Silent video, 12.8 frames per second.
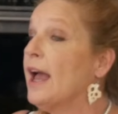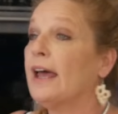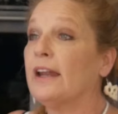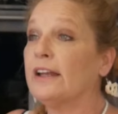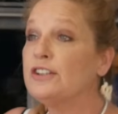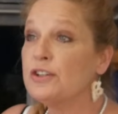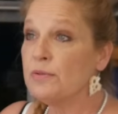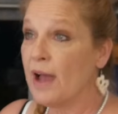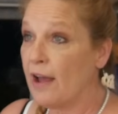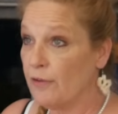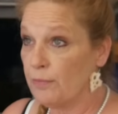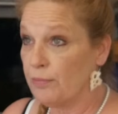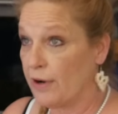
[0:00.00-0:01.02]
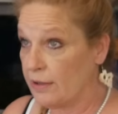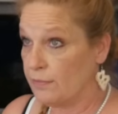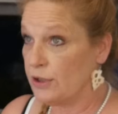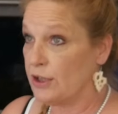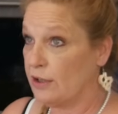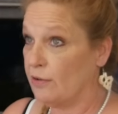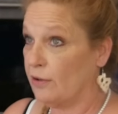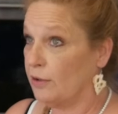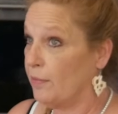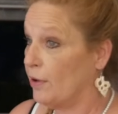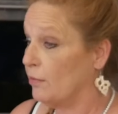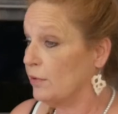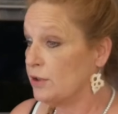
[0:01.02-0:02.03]
And I do have a bread machine on the
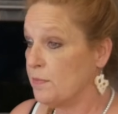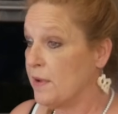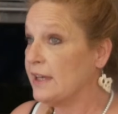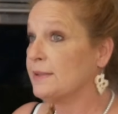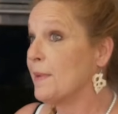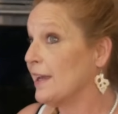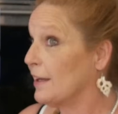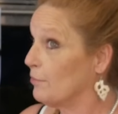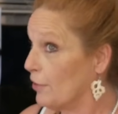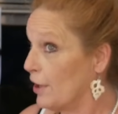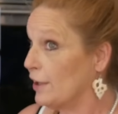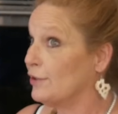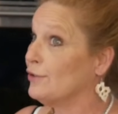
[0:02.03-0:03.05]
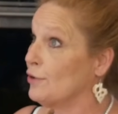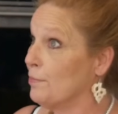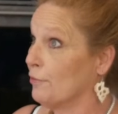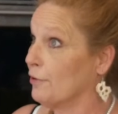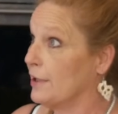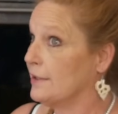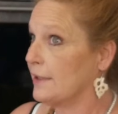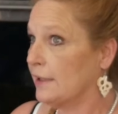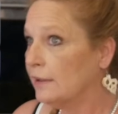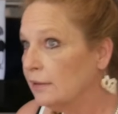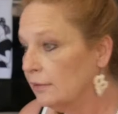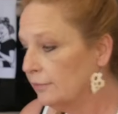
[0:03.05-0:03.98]
boat, which makes making bread super easy.